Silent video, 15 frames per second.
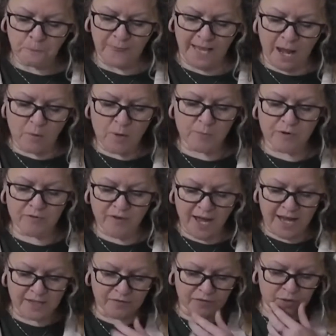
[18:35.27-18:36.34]
I will
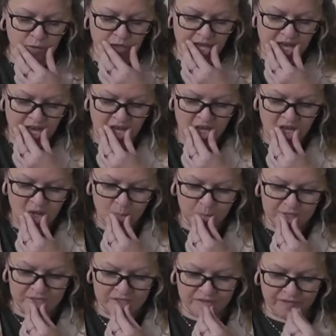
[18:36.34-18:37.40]
provide for you there,
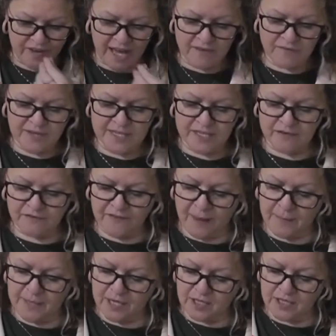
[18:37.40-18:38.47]
because 5 years of
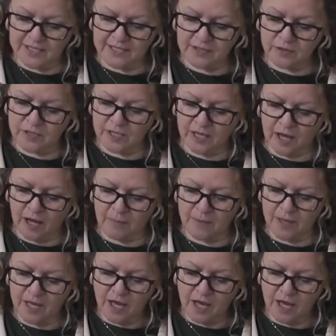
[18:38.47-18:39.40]
famine are still to come.